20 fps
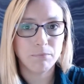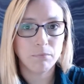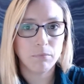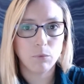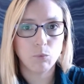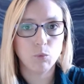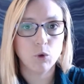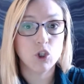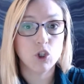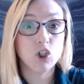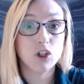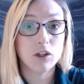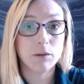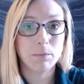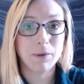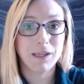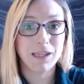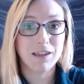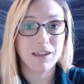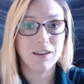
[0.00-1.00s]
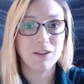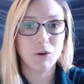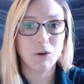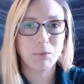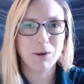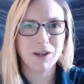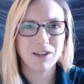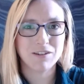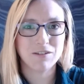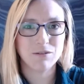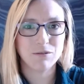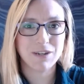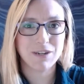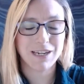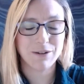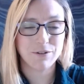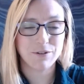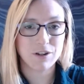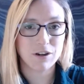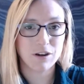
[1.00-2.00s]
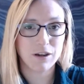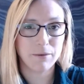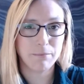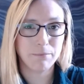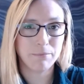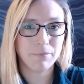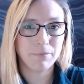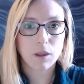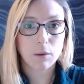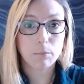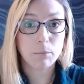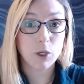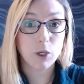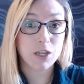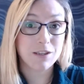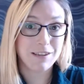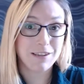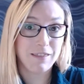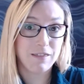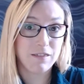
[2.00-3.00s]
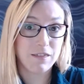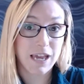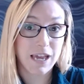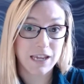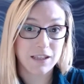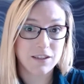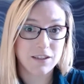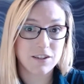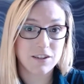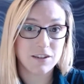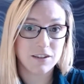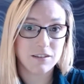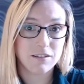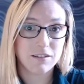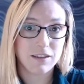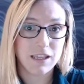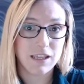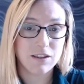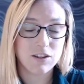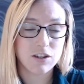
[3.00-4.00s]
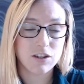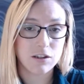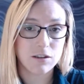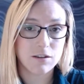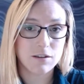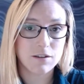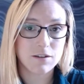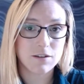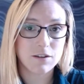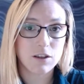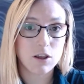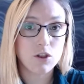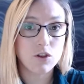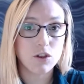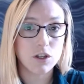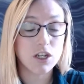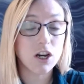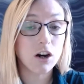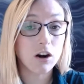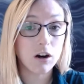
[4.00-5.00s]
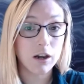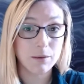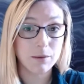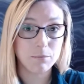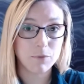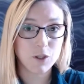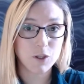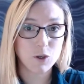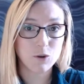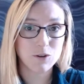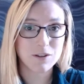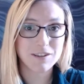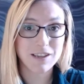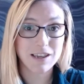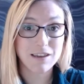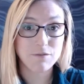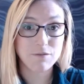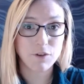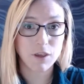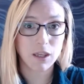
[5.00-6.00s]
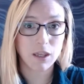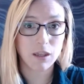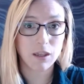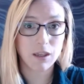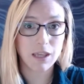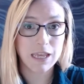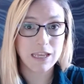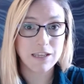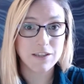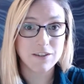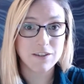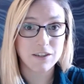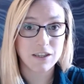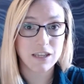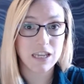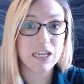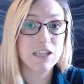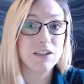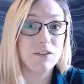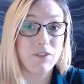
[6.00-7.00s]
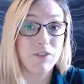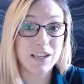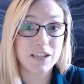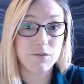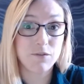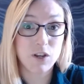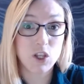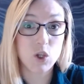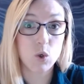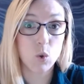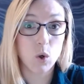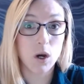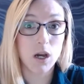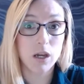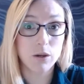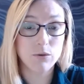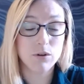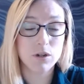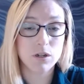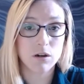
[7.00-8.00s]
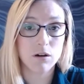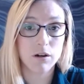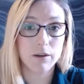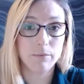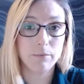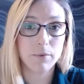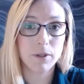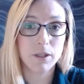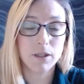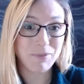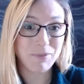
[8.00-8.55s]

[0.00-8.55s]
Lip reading: what should be your personal downtime, because in that instance, the time that you're saving is effectively your own time.